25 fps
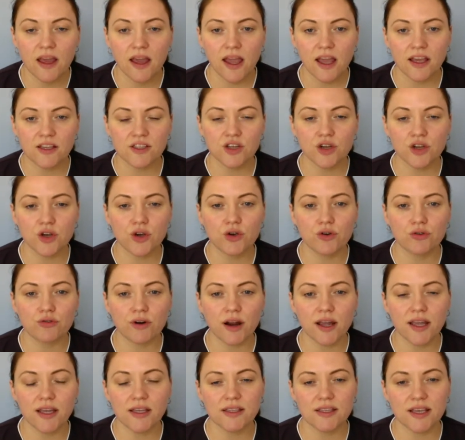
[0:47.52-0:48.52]
It's a
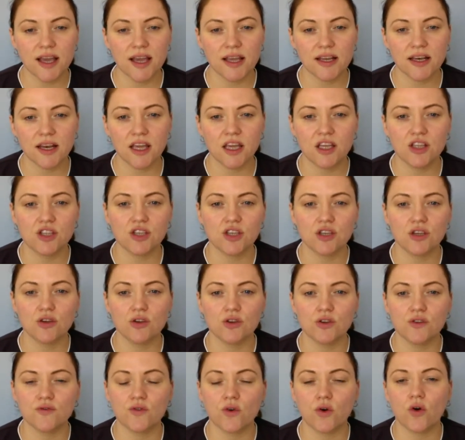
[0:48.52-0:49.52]
great technique to
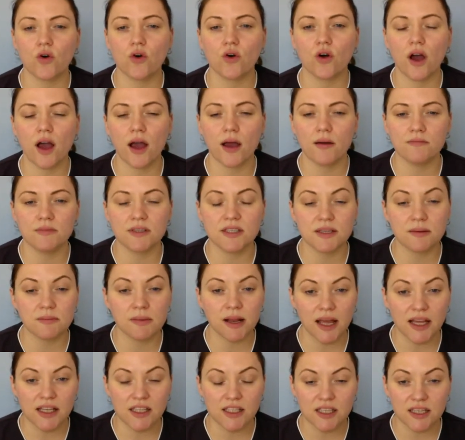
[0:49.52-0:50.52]
use for
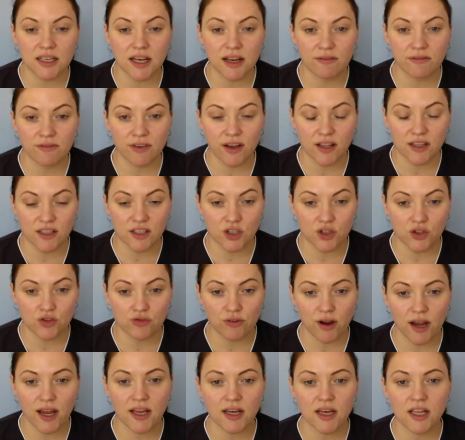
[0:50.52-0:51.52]
stimulating lymphatic
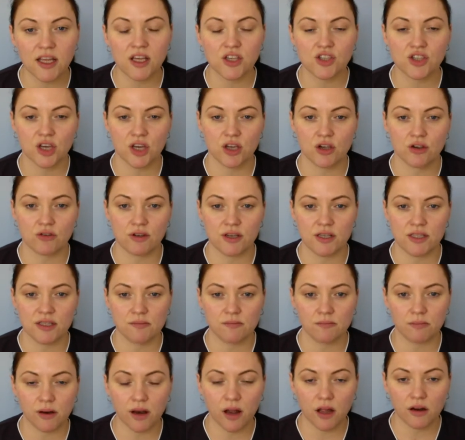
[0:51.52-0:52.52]
drainage,
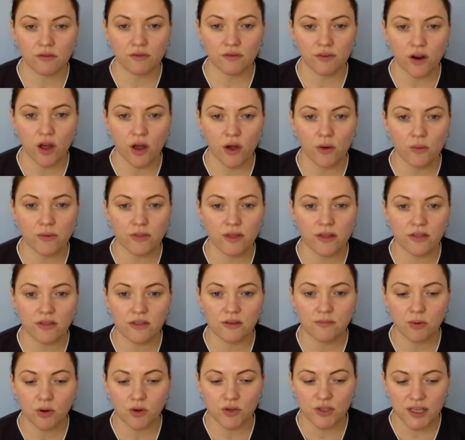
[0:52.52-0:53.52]
increasing blood flow within
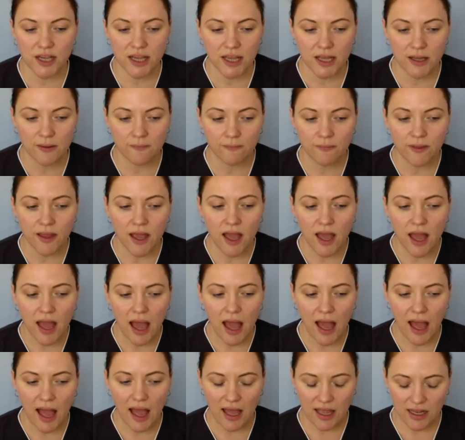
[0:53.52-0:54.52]
the body,
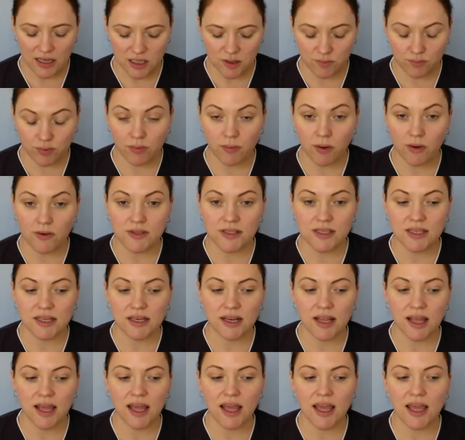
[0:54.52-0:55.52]
and
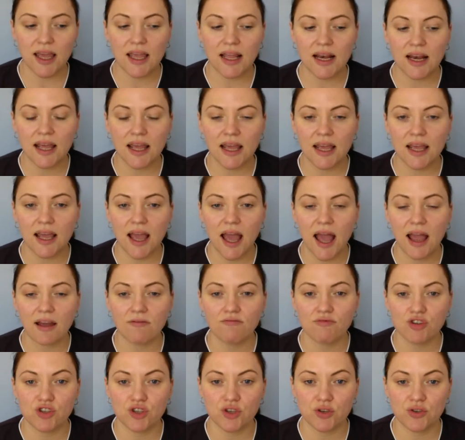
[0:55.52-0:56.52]
promoting healing
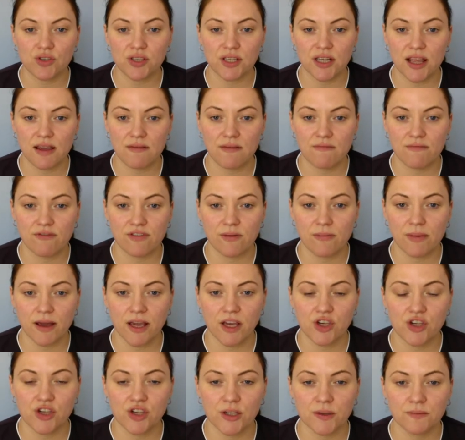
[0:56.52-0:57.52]
and reducing
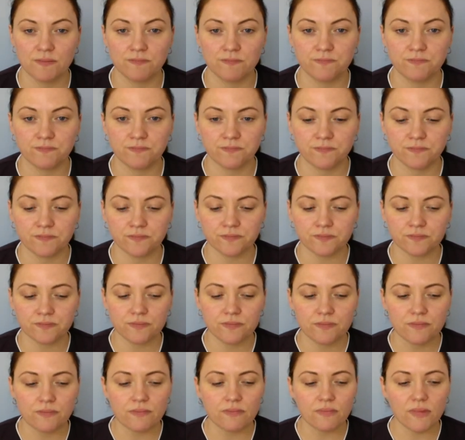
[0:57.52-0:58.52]
inflammation.
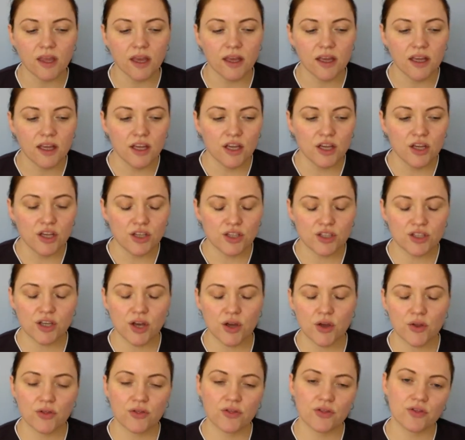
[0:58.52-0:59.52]

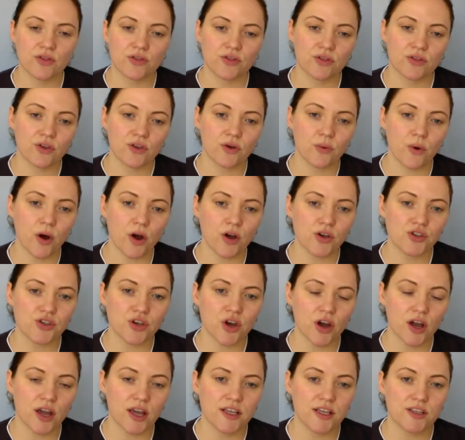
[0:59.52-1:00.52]
So Gua
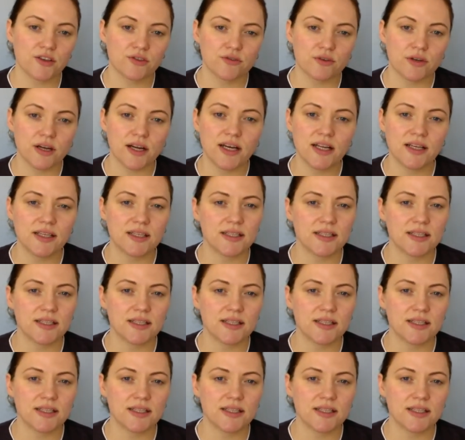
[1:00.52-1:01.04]
Sha is a really